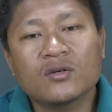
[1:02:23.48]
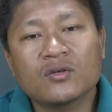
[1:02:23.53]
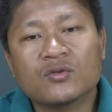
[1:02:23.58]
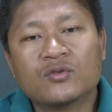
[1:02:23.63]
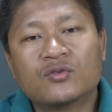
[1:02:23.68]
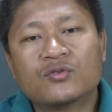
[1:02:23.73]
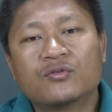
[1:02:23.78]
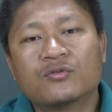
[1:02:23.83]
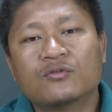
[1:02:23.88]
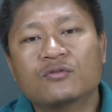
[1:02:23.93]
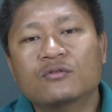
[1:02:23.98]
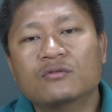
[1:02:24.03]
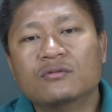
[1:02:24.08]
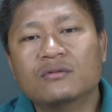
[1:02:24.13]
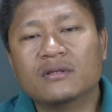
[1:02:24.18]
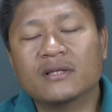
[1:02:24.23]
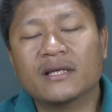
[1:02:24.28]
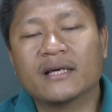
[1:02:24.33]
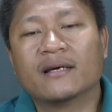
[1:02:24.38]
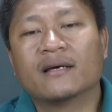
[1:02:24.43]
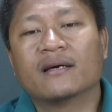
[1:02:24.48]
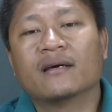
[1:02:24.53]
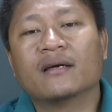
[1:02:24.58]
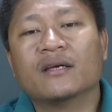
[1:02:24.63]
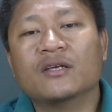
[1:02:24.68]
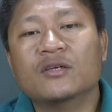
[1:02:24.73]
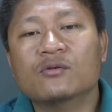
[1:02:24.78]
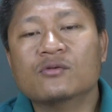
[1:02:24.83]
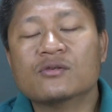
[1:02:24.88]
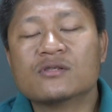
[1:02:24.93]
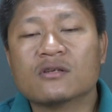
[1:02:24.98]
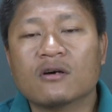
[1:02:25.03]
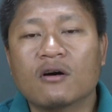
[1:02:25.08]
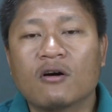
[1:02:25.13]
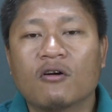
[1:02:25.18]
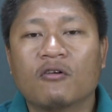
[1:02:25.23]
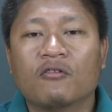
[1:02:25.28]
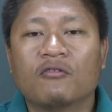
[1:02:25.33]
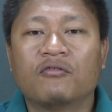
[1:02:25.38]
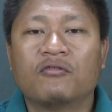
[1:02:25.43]
through their use
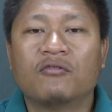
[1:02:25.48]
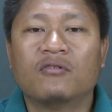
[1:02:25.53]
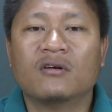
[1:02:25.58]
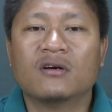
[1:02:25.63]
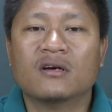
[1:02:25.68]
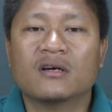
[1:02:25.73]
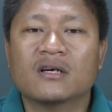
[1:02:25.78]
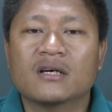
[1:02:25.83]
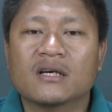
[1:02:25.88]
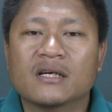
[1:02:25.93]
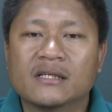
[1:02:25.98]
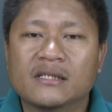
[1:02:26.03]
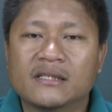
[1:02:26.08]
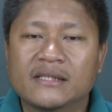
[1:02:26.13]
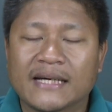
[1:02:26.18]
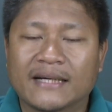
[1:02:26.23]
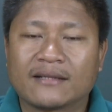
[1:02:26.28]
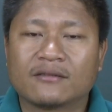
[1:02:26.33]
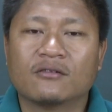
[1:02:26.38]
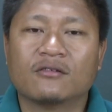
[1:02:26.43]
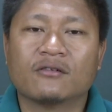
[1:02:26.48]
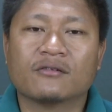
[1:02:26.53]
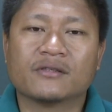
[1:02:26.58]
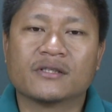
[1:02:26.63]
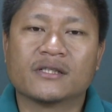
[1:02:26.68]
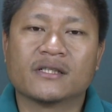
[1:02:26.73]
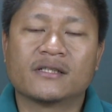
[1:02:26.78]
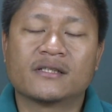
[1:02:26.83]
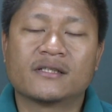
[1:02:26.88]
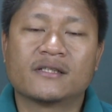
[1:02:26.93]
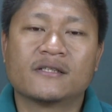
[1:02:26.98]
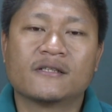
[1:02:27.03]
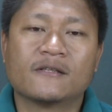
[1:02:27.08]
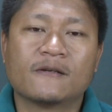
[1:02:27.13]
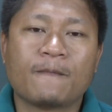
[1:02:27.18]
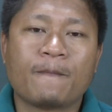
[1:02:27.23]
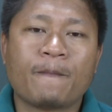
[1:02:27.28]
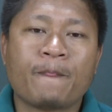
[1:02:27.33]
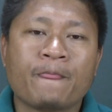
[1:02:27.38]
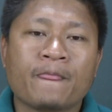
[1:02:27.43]
of technologies.
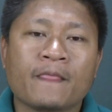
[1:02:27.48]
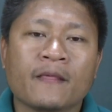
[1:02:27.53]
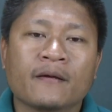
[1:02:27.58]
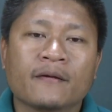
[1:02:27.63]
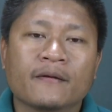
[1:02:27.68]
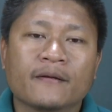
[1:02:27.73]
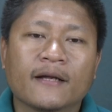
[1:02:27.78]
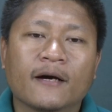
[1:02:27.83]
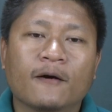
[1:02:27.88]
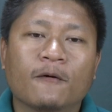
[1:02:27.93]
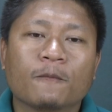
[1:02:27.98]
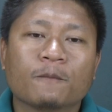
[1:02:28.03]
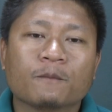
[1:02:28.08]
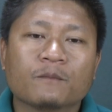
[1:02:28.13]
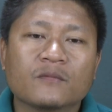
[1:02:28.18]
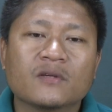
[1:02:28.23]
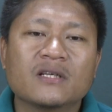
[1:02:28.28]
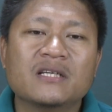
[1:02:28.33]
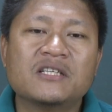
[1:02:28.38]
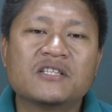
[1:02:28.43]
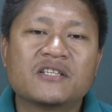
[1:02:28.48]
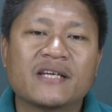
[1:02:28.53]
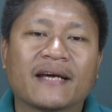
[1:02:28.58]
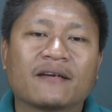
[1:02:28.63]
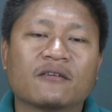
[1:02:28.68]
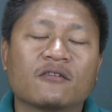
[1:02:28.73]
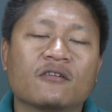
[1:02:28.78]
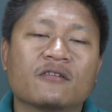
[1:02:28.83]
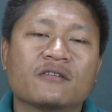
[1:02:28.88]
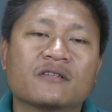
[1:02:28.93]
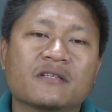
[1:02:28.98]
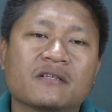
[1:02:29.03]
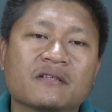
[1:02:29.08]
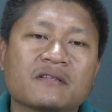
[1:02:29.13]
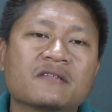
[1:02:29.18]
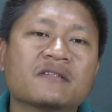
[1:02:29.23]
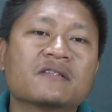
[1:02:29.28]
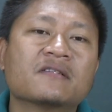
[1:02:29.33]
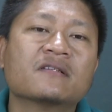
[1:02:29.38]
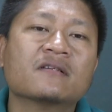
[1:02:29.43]
Now, these
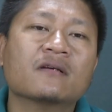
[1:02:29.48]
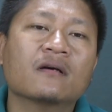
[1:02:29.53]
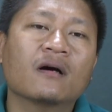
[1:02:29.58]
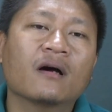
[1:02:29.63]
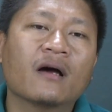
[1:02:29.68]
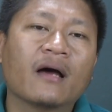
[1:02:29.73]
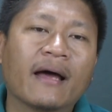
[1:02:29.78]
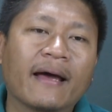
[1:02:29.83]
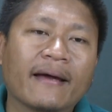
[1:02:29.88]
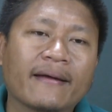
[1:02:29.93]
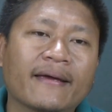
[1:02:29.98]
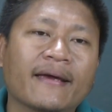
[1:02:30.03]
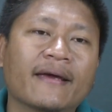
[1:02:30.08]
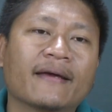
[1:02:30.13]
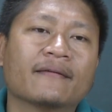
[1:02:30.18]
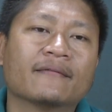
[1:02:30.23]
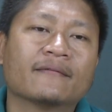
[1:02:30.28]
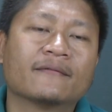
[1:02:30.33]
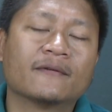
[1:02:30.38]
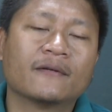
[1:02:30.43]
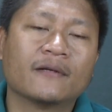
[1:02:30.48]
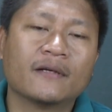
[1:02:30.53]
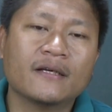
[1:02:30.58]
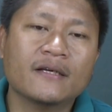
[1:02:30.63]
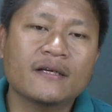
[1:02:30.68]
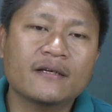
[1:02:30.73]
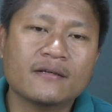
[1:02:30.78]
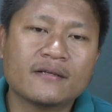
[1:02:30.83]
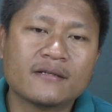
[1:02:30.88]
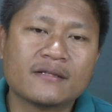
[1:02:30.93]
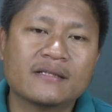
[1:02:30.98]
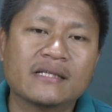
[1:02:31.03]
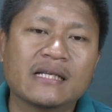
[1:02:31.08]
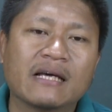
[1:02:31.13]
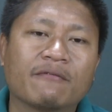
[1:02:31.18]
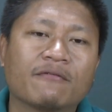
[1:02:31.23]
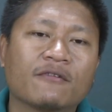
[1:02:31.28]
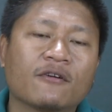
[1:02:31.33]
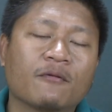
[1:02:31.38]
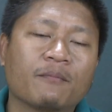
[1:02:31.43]
technologies again is
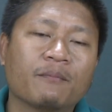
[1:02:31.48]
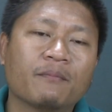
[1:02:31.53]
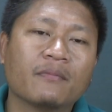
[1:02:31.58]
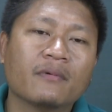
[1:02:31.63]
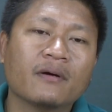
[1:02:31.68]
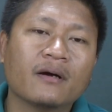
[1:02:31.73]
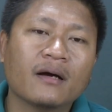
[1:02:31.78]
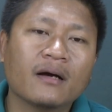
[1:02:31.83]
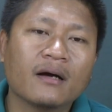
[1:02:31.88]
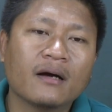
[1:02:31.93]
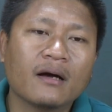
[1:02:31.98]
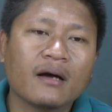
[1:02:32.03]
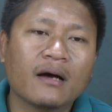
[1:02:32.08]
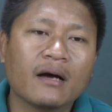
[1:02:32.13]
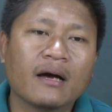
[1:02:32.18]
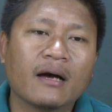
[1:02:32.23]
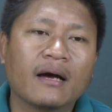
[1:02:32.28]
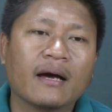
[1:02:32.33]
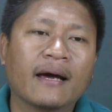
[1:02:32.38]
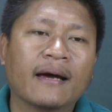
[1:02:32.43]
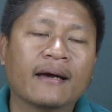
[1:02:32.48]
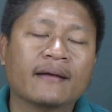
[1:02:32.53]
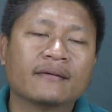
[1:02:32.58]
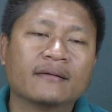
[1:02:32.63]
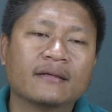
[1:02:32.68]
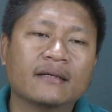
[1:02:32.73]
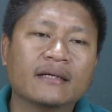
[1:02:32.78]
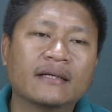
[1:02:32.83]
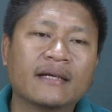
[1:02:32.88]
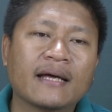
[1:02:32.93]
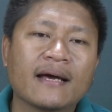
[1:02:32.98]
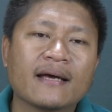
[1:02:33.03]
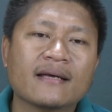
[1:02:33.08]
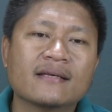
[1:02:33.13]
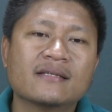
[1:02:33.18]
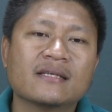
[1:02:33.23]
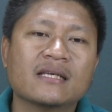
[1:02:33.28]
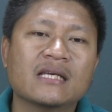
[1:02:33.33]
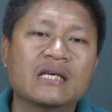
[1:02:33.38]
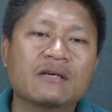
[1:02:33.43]
developed and it
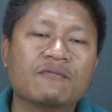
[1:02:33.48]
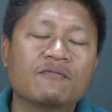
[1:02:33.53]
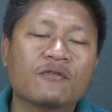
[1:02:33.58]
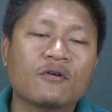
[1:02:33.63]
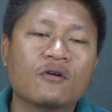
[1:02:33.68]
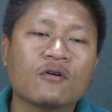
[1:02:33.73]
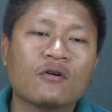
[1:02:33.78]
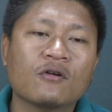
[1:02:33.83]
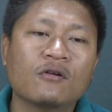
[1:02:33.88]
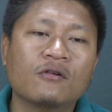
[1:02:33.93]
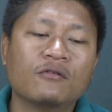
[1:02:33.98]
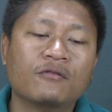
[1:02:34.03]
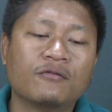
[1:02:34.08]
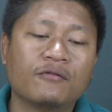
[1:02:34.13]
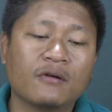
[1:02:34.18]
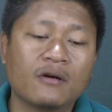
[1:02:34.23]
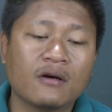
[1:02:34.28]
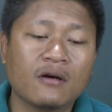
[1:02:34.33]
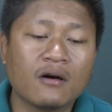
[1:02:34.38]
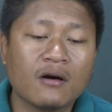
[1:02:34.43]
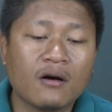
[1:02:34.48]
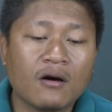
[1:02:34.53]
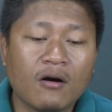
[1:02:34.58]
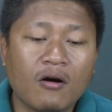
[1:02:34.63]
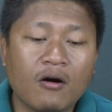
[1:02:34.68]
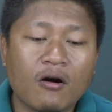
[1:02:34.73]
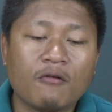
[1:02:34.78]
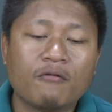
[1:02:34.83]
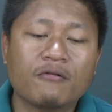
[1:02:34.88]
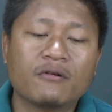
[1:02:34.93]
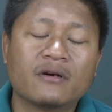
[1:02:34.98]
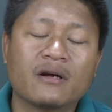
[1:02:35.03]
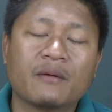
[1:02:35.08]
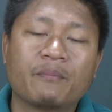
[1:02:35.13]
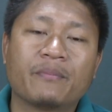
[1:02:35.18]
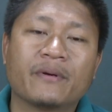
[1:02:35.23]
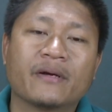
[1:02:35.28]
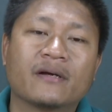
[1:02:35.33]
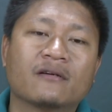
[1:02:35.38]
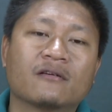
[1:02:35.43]
has evolved over a
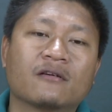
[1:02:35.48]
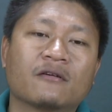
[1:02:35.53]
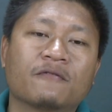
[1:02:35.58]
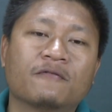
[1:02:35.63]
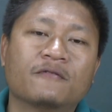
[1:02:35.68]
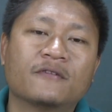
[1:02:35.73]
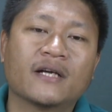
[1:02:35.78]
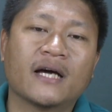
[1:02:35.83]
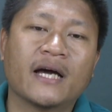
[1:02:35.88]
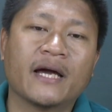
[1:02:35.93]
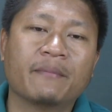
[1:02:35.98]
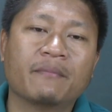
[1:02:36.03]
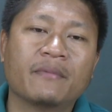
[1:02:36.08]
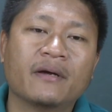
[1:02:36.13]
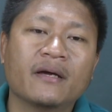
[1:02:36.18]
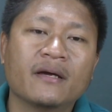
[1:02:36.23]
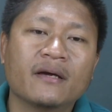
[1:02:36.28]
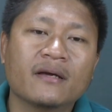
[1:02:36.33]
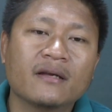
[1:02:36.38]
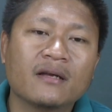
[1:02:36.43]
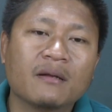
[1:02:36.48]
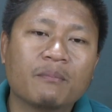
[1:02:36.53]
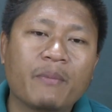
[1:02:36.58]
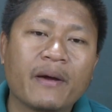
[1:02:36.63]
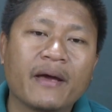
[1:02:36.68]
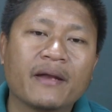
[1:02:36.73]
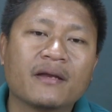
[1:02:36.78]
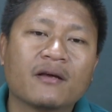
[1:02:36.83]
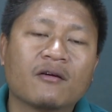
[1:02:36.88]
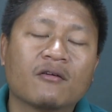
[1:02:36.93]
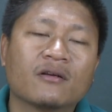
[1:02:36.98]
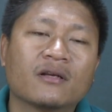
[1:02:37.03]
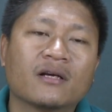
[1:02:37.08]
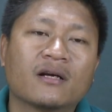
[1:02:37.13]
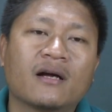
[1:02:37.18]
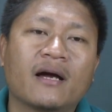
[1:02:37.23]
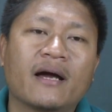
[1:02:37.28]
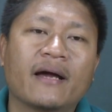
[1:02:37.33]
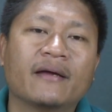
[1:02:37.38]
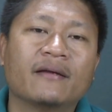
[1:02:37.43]
period of time, depending on the
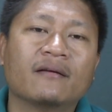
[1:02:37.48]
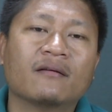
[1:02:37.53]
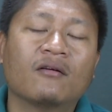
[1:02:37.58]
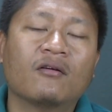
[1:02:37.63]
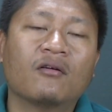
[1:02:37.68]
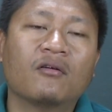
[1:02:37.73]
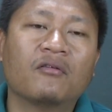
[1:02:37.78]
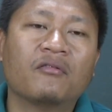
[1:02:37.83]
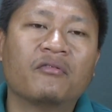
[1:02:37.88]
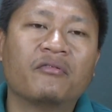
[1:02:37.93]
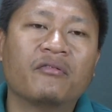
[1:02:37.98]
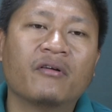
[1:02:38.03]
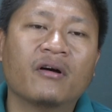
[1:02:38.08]
kind of